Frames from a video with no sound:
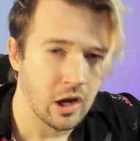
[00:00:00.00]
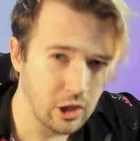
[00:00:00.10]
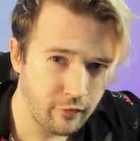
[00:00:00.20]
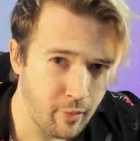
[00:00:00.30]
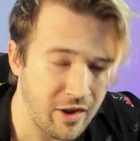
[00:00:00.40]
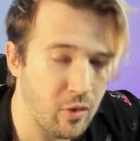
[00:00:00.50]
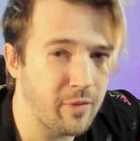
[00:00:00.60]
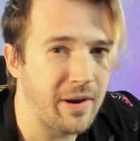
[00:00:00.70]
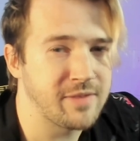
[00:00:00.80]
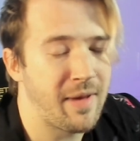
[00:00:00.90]
Hello everybody, welcome
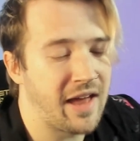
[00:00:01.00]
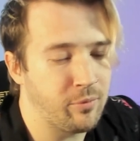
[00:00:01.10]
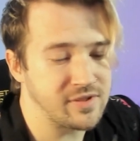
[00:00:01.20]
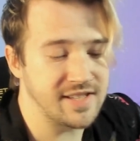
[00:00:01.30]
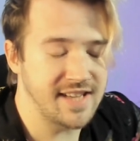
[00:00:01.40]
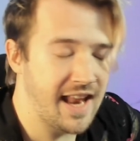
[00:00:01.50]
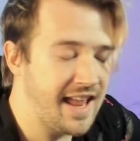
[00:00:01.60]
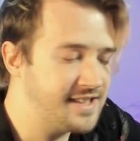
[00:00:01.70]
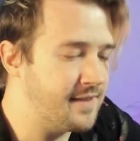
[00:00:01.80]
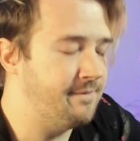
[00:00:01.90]
back to Mattables, and today
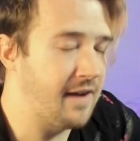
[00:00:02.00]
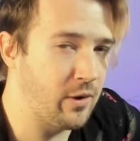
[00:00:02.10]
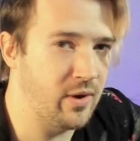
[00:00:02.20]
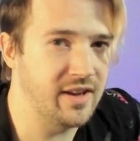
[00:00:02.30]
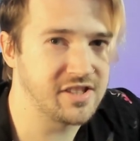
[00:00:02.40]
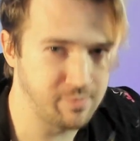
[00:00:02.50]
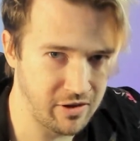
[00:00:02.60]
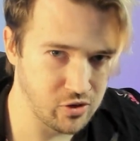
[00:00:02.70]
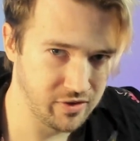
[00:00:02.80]
is a very special